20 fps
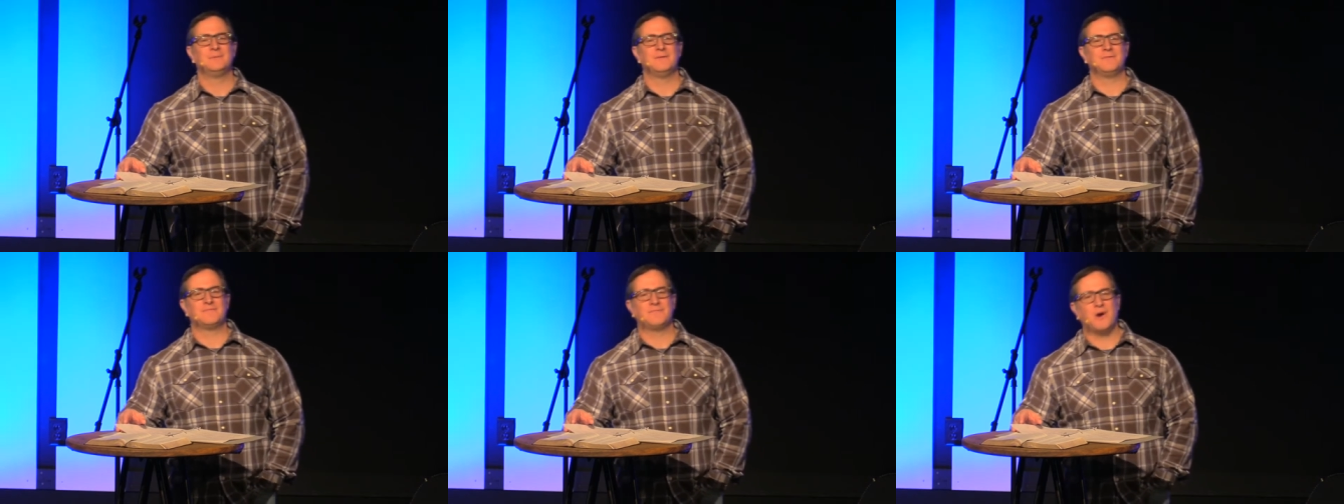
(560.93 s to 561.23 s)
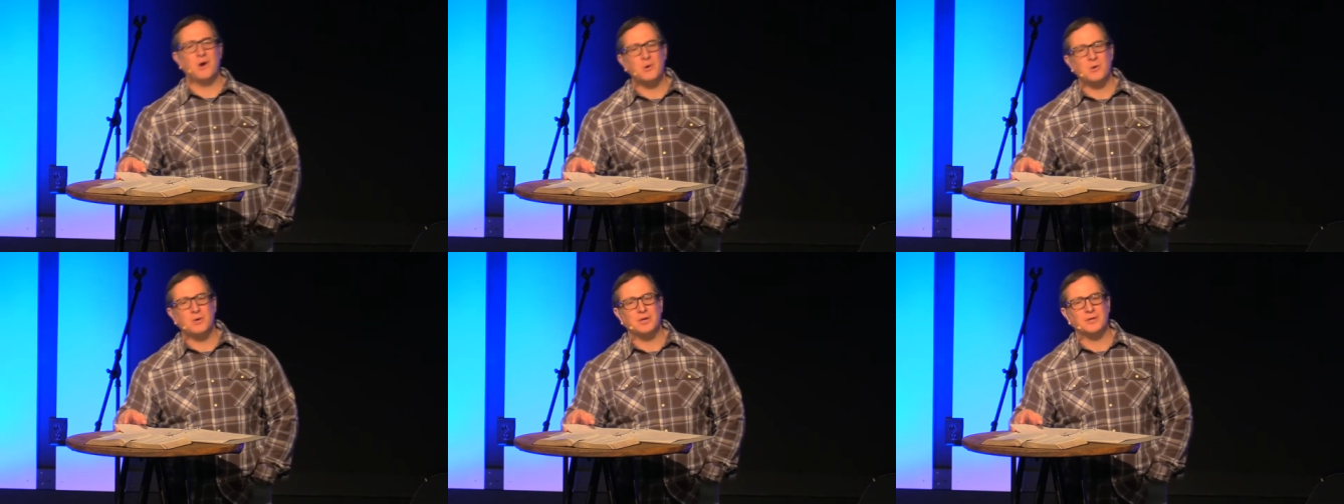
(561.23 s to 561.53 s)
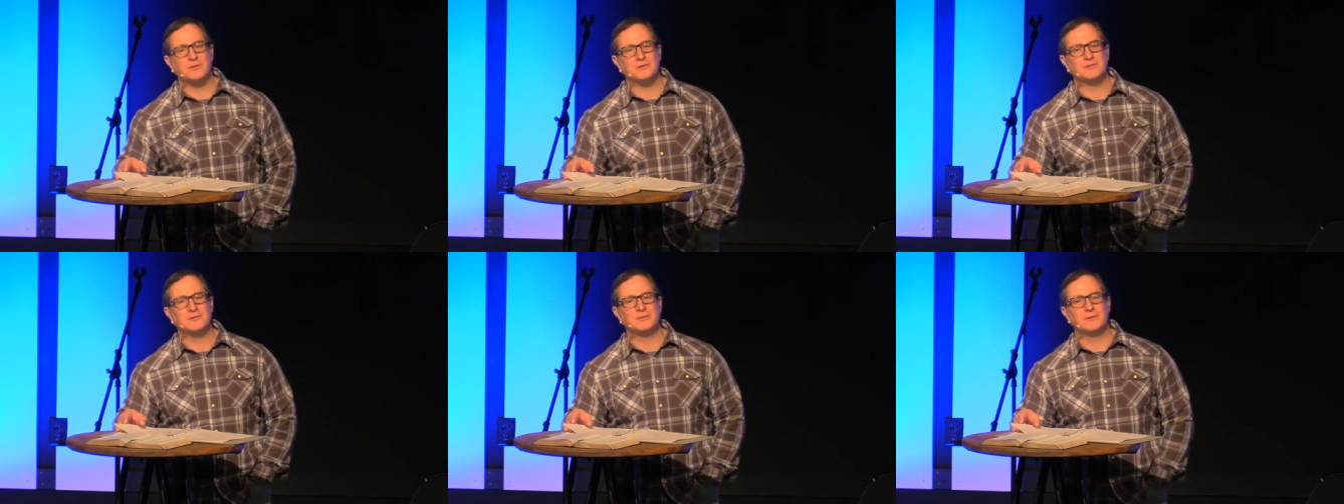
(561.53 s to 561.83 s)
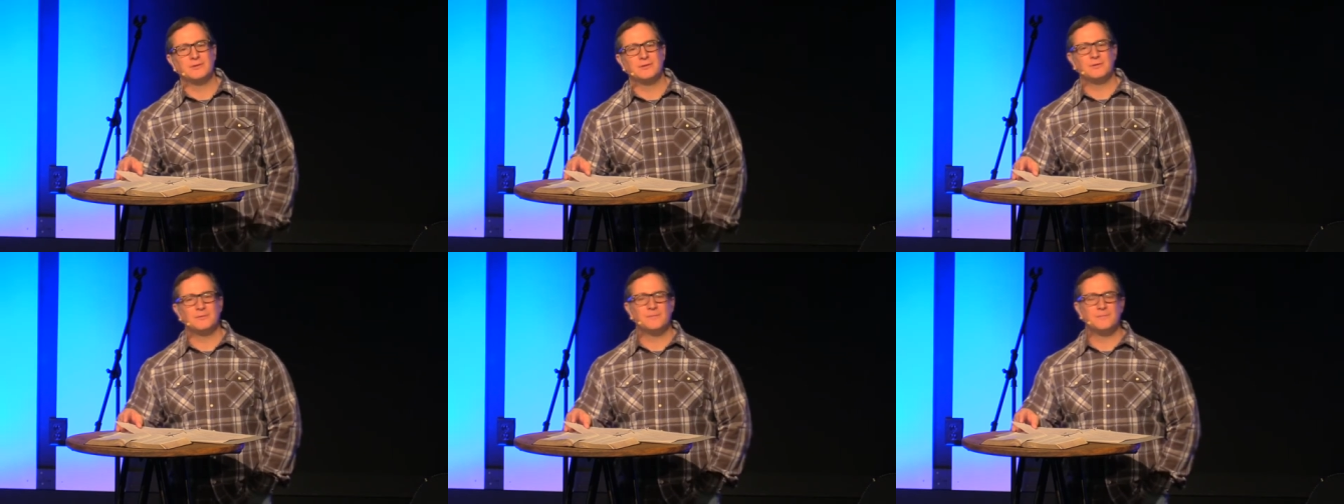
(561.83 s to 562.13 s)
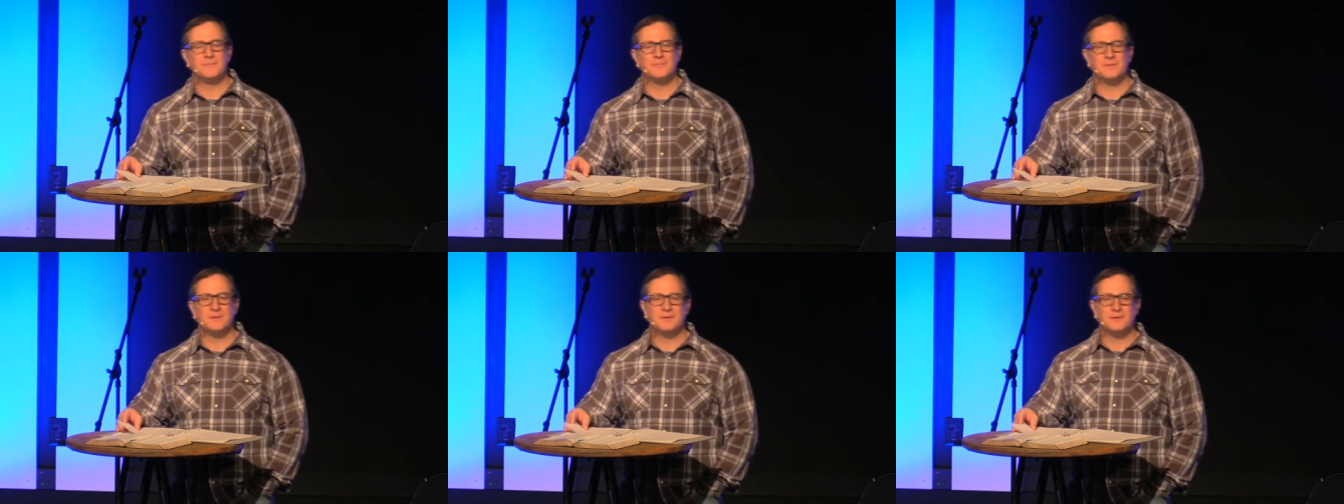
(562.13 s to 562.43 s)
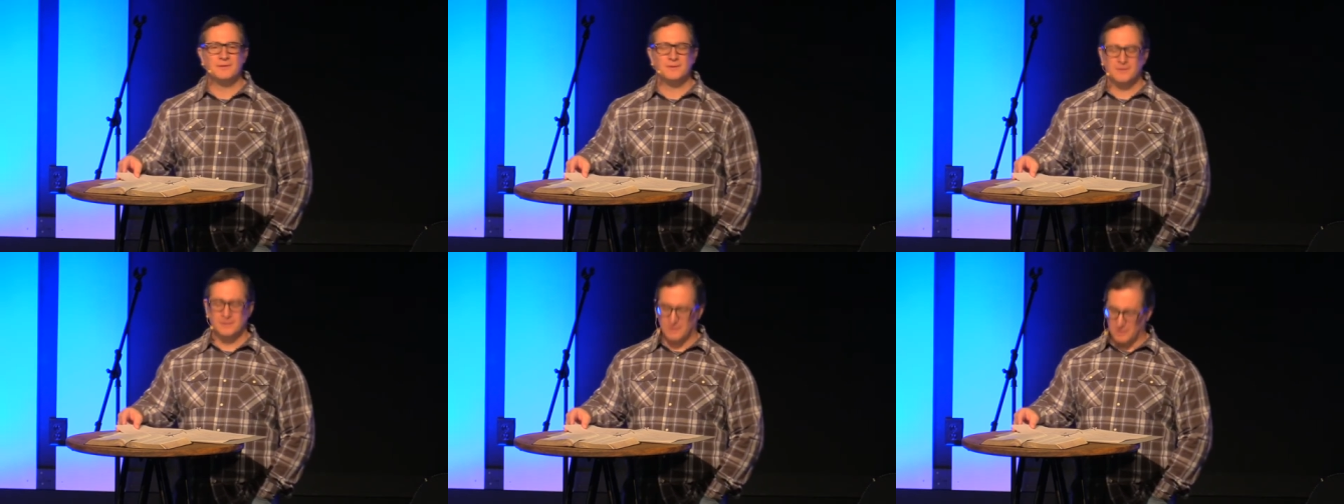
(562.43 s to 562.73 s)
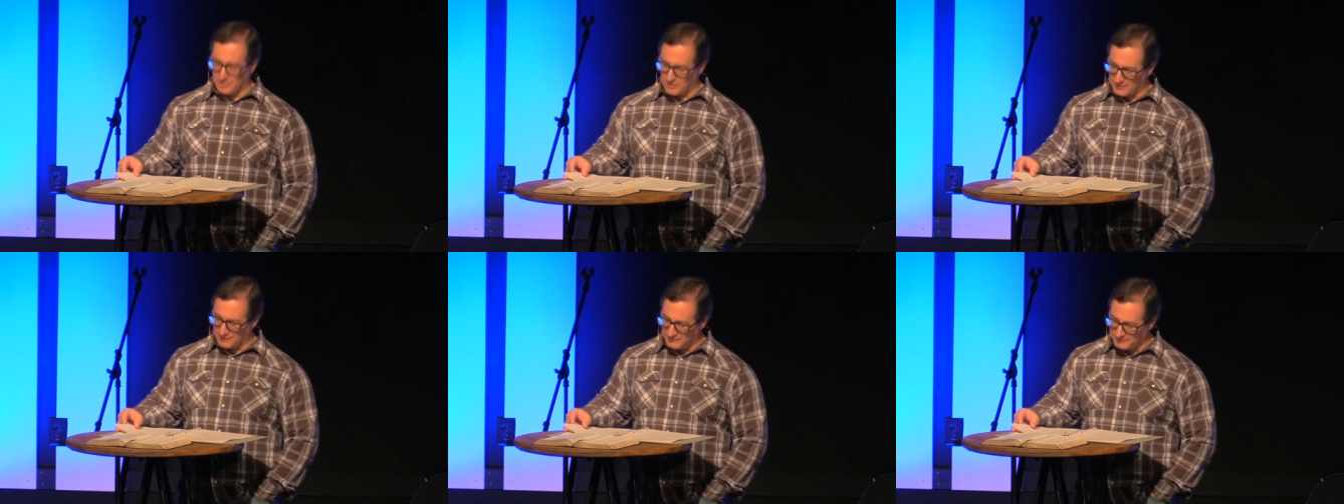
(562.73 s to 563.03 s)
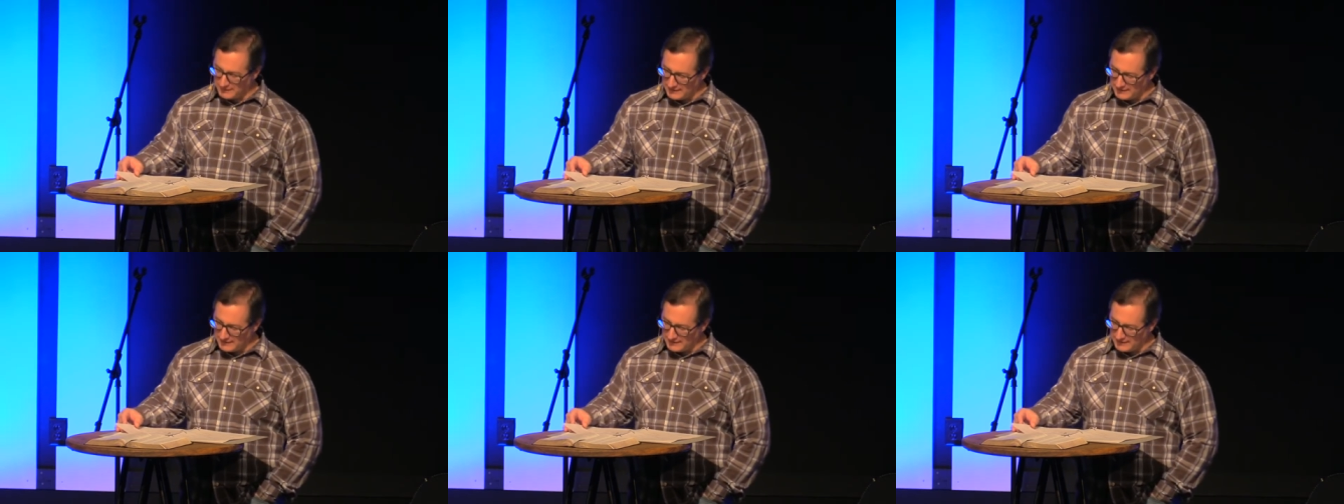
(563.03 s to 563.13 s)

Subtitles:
We focused on our